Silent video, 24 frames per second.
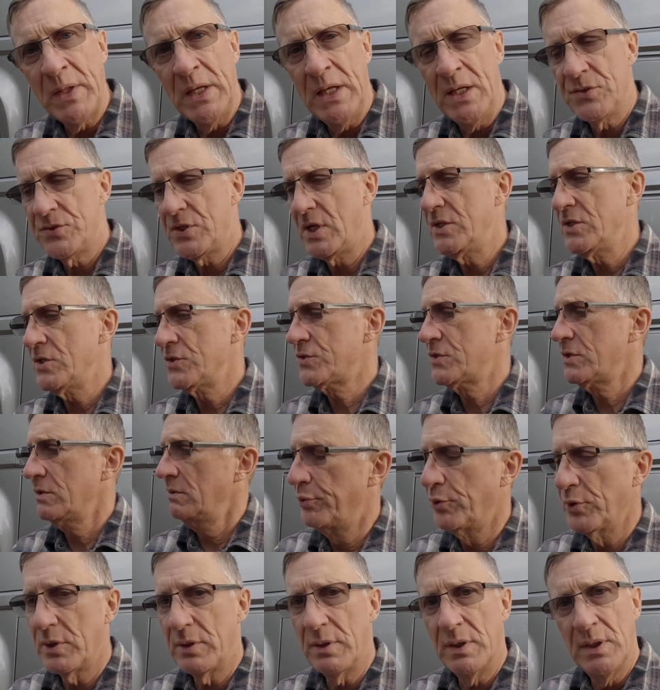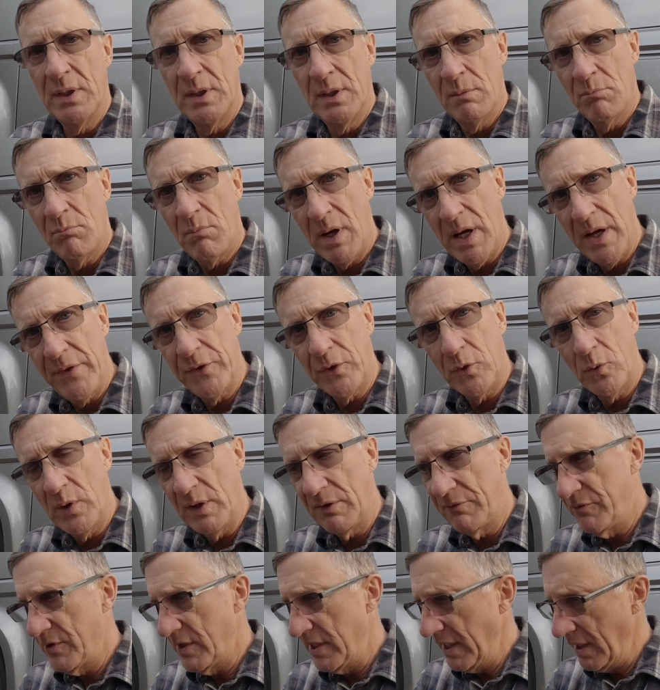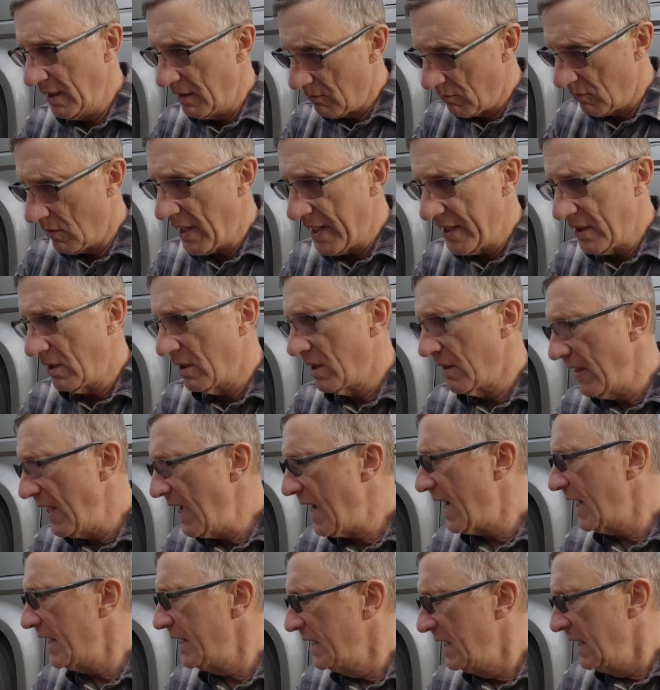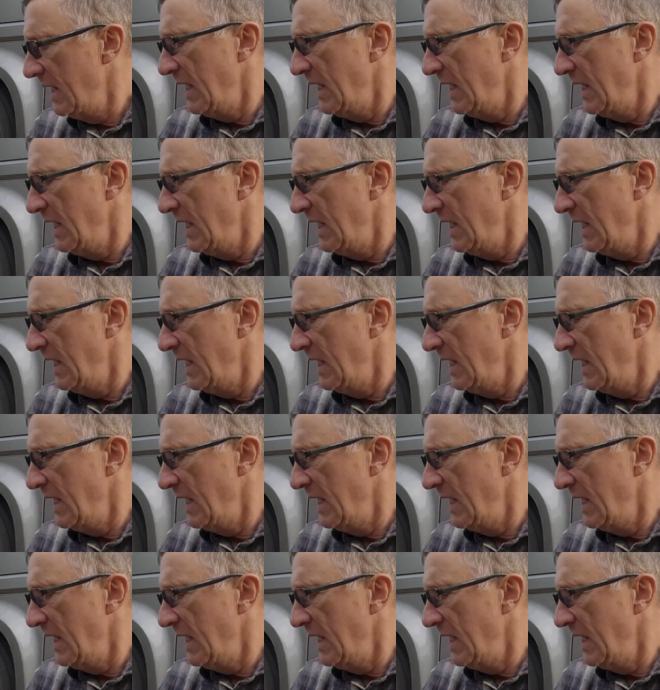is I just put my other quick fitting right onto that,